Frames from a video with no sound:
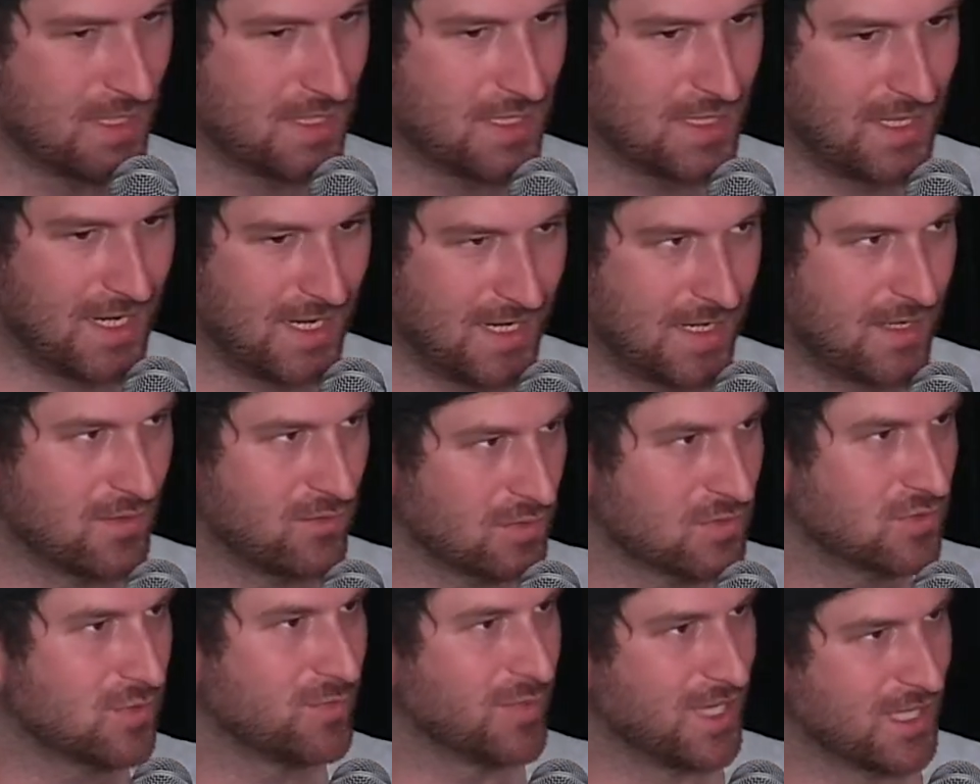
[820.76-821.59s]
And I
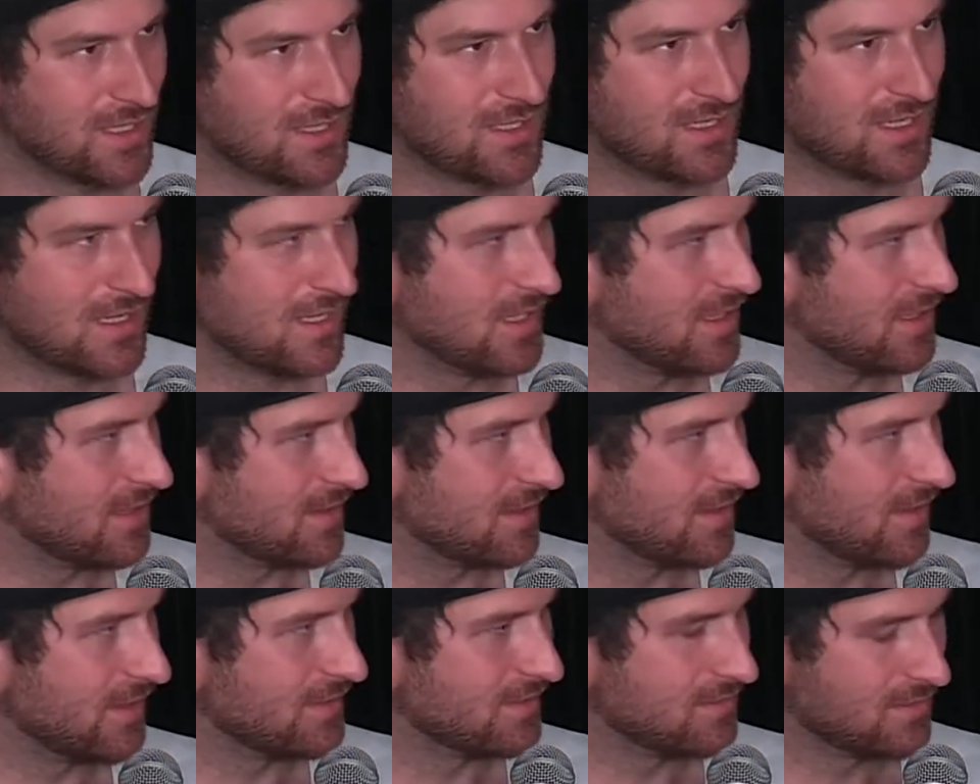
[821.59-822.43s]
want to make clear
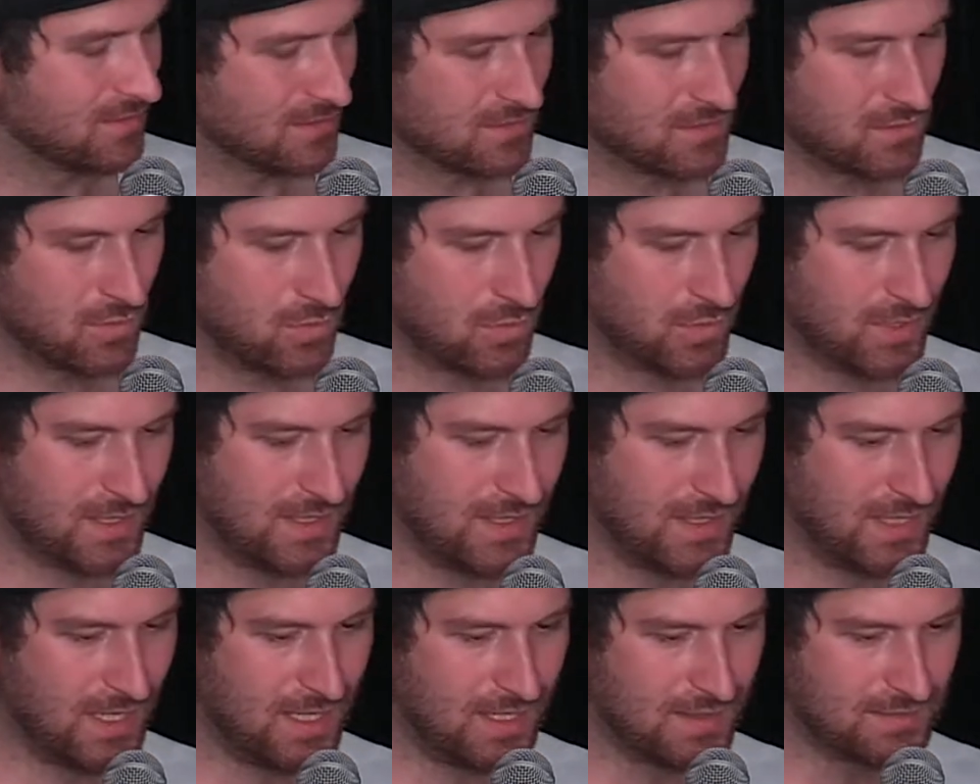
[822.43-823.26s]
that. So
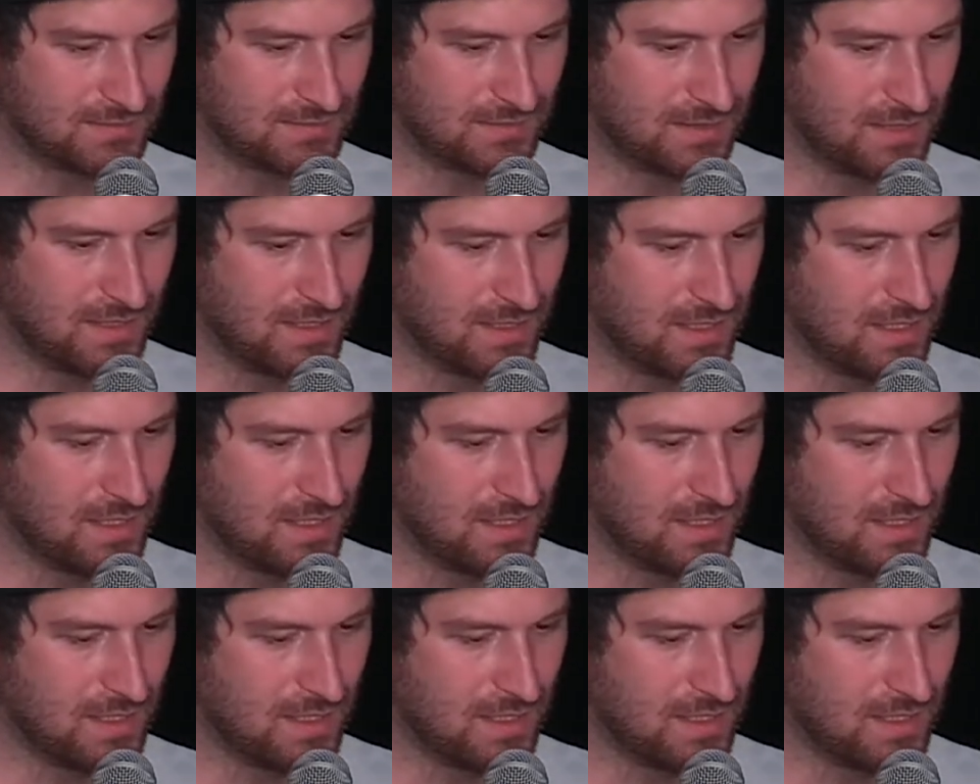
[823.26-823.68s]
he asked,